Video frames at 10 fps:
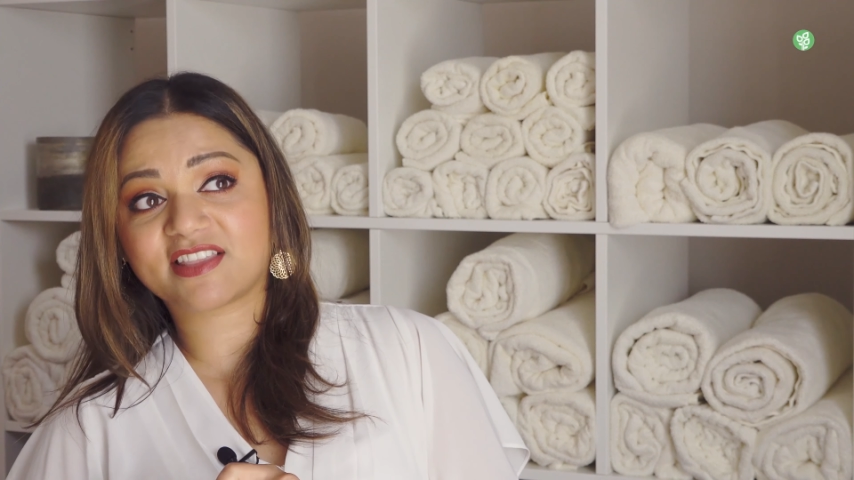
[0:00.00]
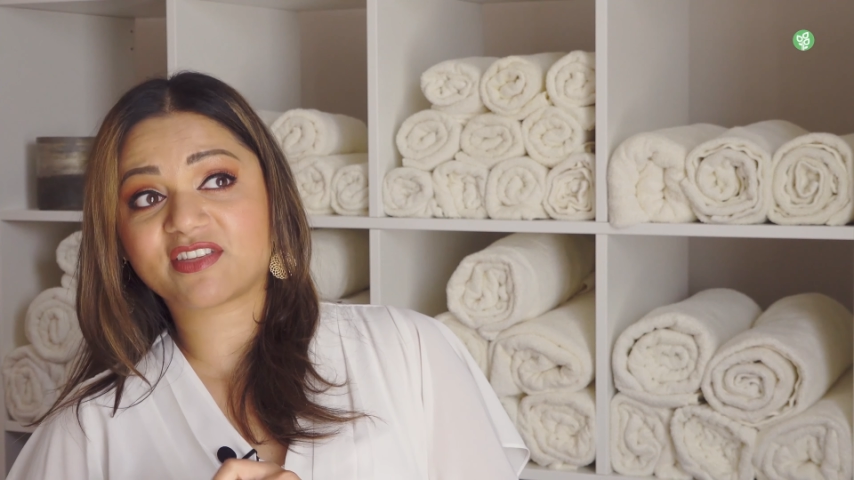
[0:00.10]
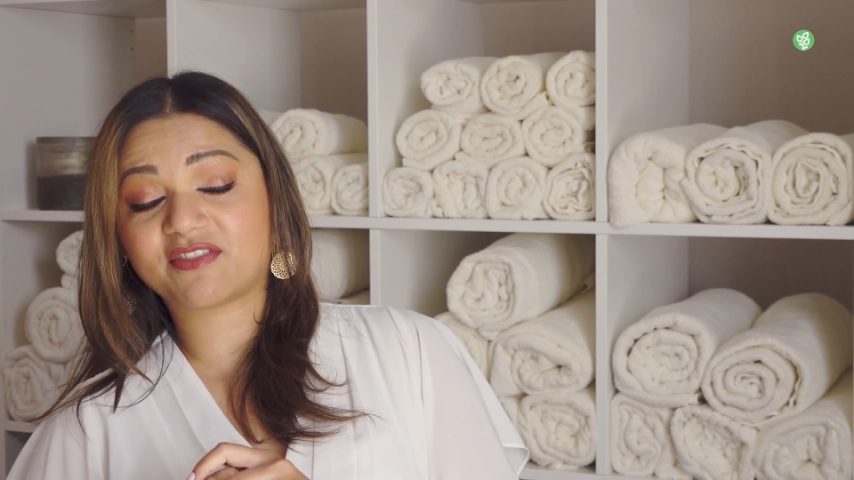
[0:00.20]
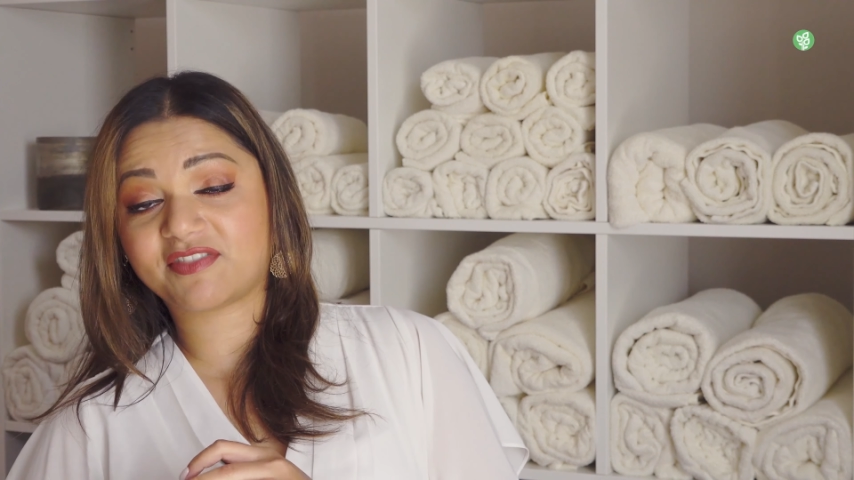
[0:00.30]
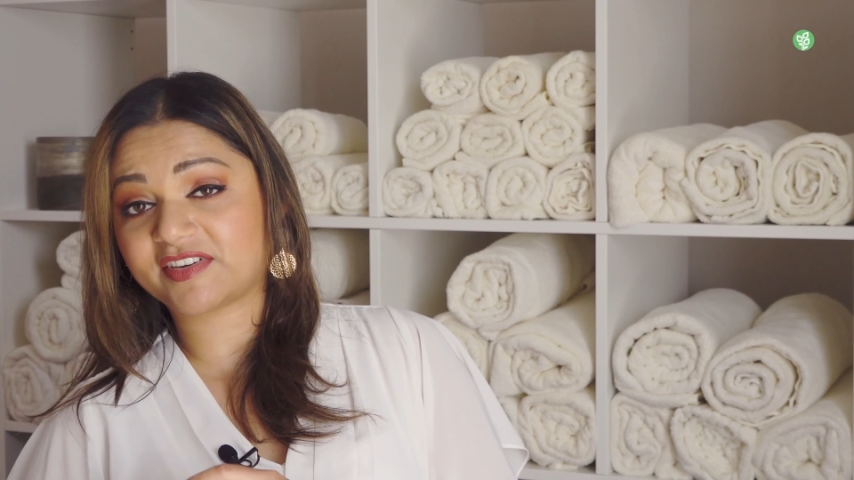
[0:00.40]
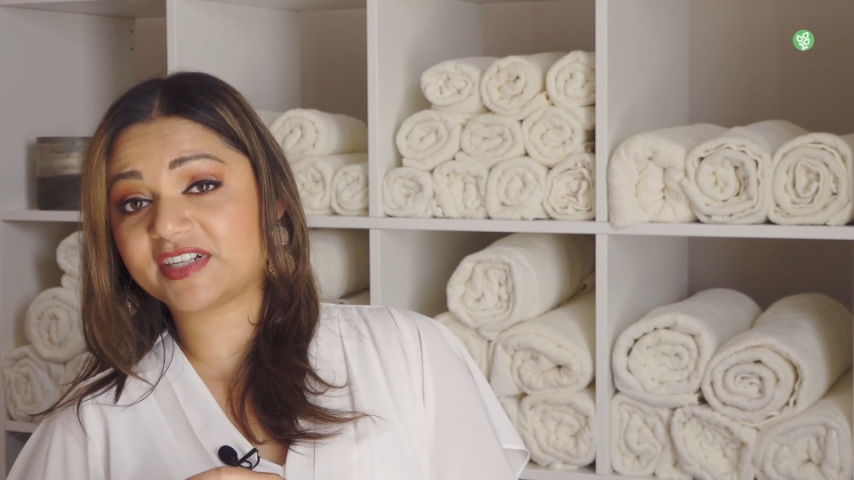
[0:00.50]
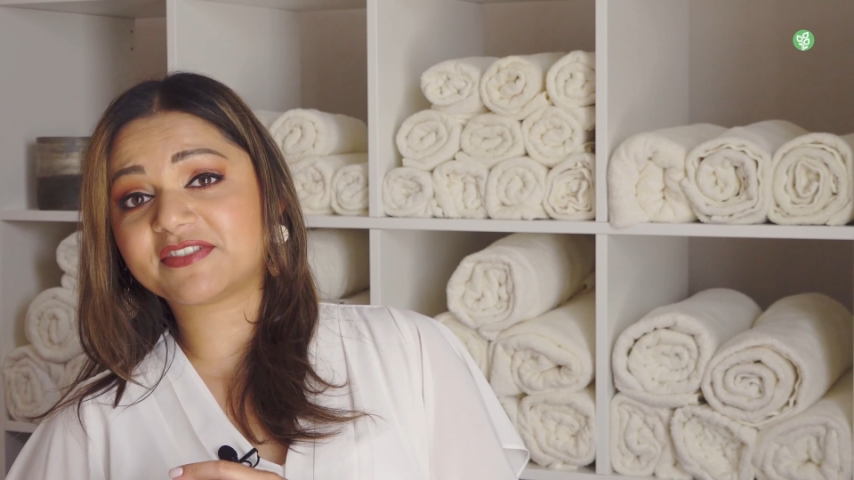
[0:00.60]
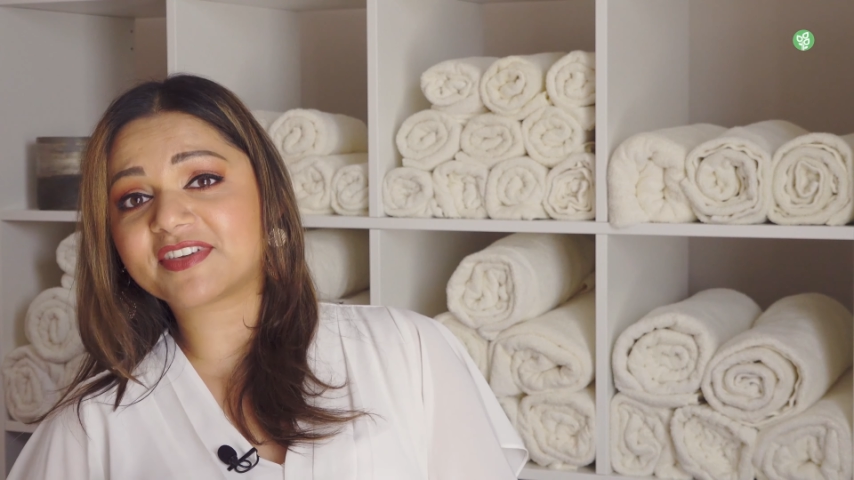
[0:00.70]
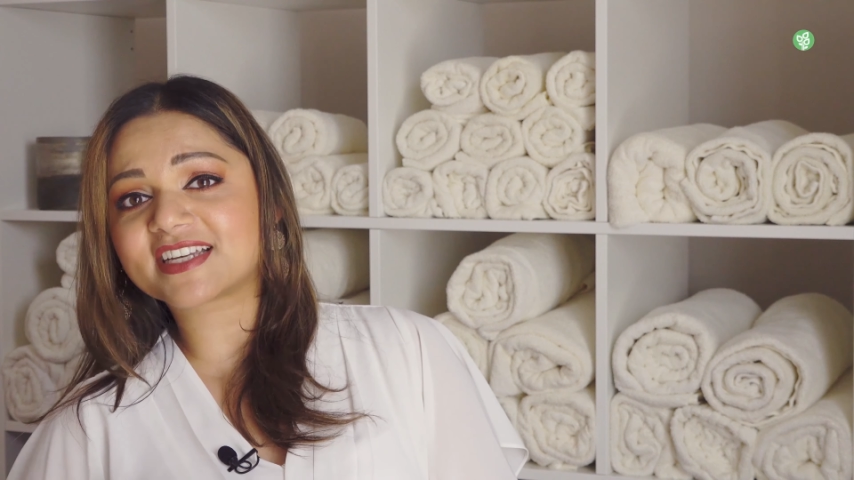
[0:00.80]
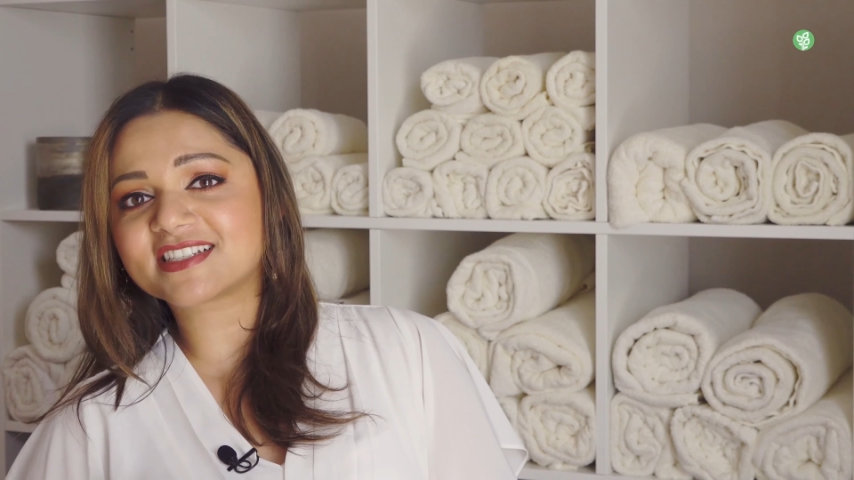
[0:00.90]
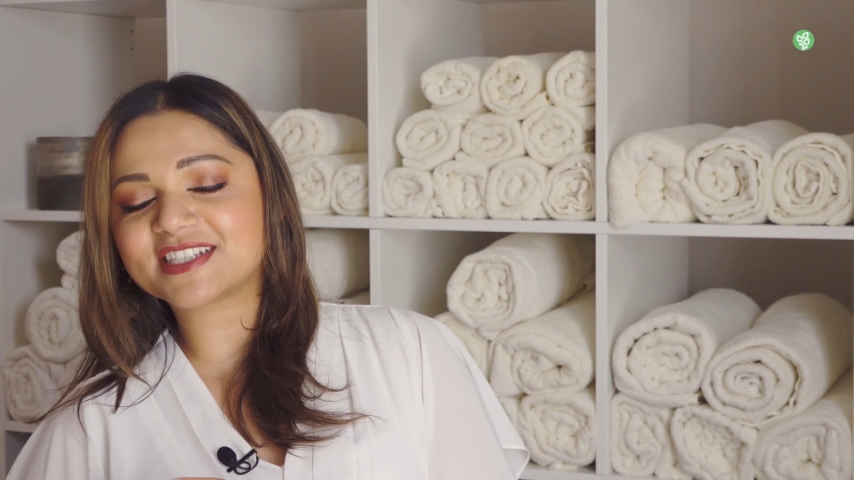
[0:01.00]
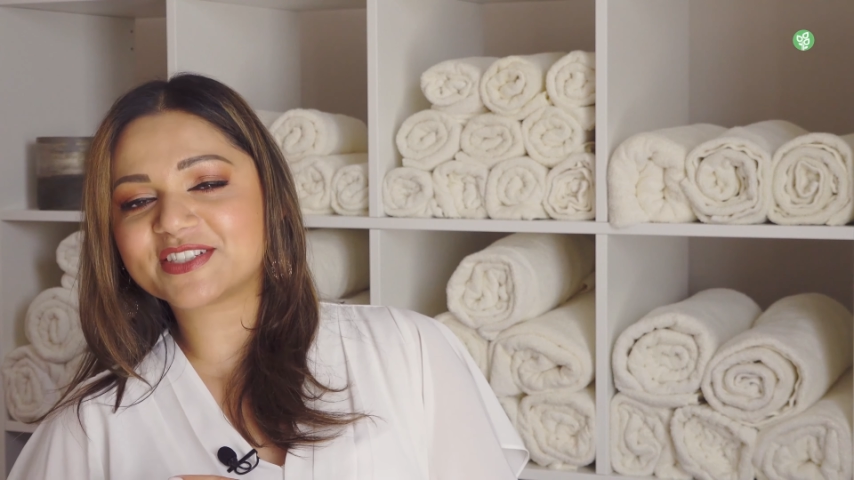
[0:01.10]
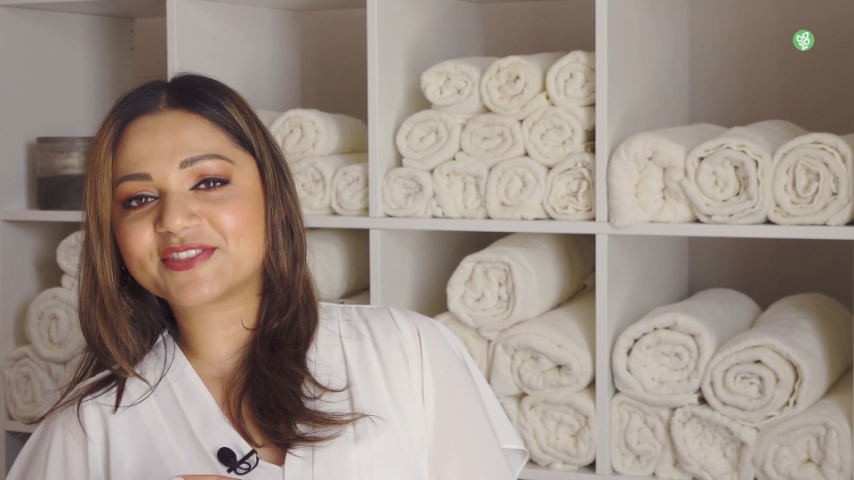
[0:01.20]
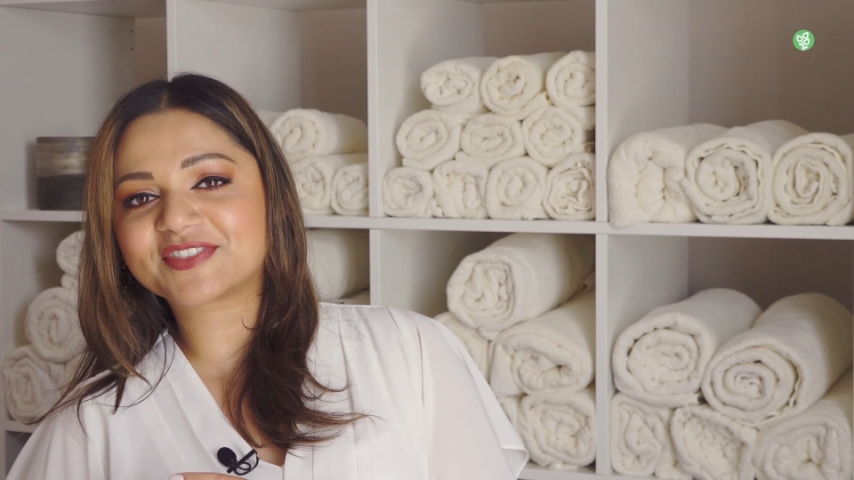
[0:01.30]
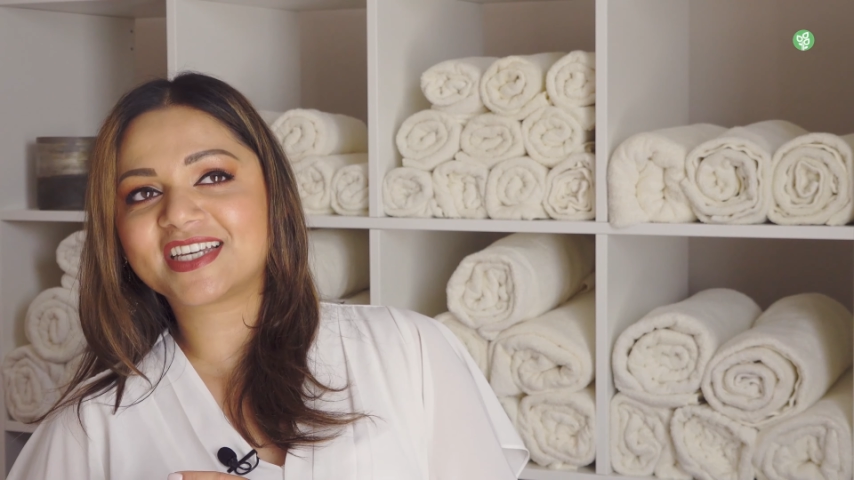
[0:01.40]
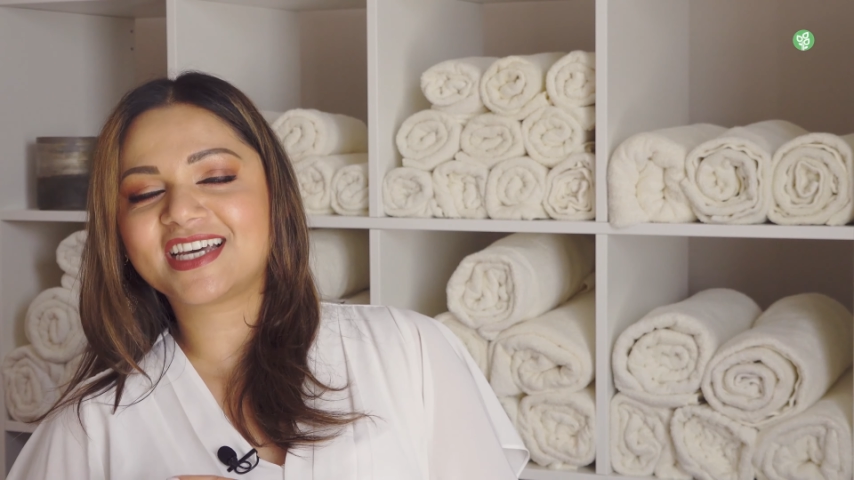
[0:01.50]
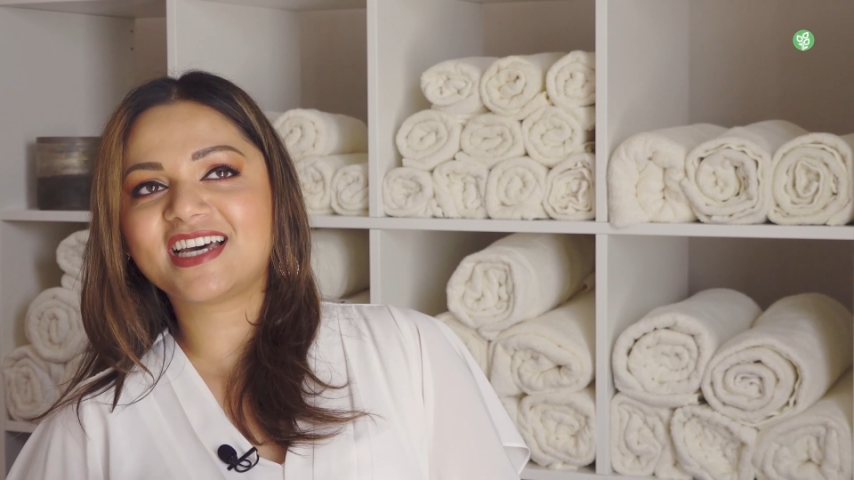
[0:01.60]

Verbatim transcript: and they're very effective.